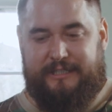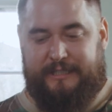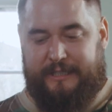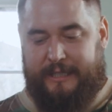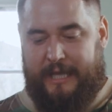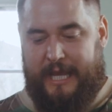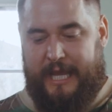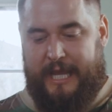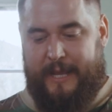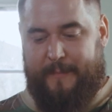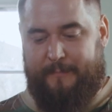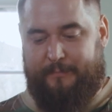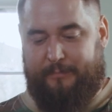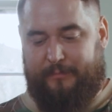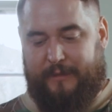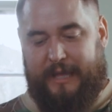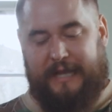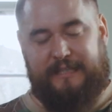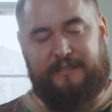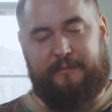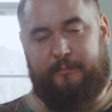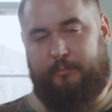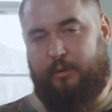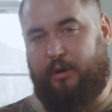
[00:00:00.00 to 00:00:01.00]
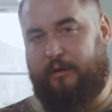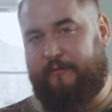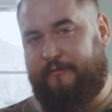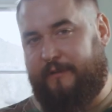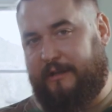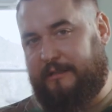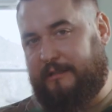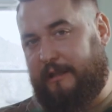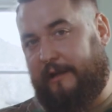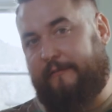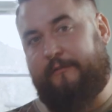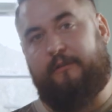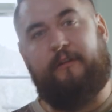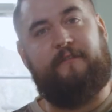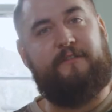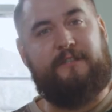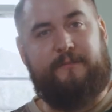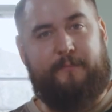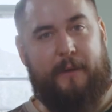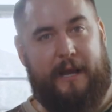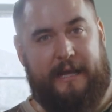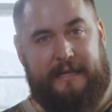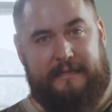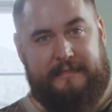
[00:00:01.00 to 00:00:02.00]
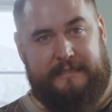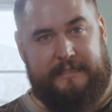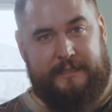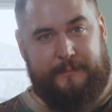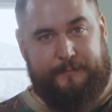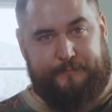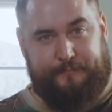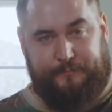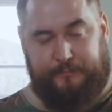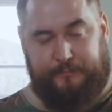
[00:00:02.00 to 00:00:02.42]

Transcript: It has a perfect level of spice,